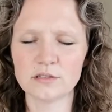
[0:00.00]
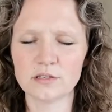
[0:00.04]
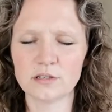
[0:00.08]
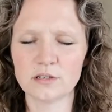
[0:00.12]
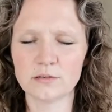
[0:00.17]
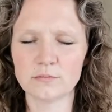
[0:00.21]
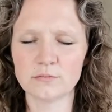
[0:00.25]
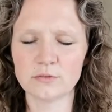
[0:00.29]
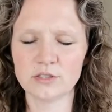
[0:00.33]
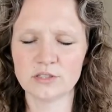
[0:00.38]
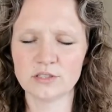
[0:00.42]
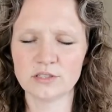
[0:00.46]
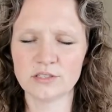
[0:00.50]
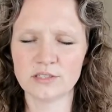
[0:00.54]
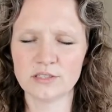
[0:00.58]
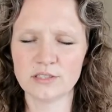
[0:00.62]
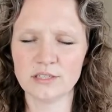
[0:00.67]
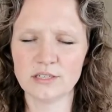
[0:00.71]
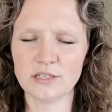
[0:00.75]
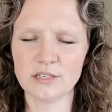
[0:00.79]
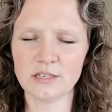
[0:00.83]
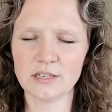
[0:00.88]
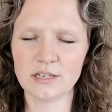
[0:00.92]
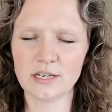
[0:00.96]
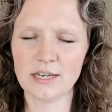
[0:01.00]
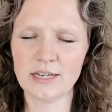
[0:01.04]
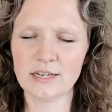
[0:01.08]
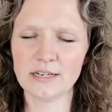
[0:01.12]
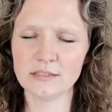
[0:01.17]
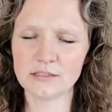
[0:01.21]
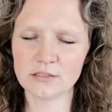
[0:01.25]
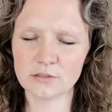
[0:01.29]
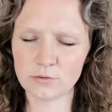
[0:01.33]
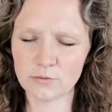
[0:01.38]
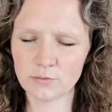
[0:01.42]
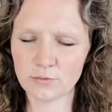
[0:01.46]
and I'm just sitting, and
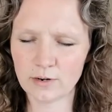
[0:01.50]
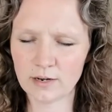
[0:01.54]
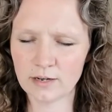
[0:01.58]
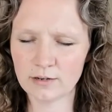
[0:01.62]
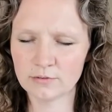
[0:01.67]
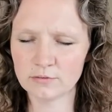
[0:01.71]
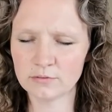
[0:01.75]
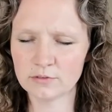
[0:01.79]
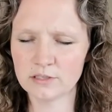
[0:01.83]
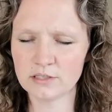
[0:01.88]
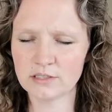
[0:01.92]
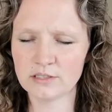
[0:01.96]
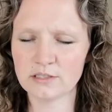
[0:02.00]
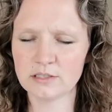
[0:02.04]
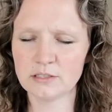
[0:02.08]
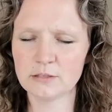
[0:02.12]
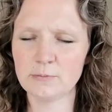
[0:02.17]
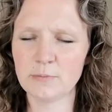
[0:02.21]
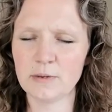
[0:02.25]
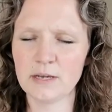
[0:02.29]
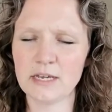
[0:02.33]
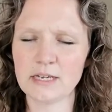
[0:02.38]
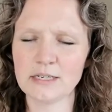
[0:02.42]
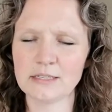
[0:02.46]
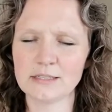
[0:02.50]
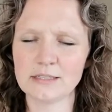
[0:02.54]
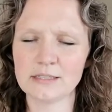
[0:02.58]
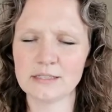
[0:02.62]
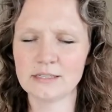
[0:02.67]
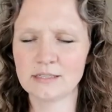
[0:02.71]
it's a rounded space,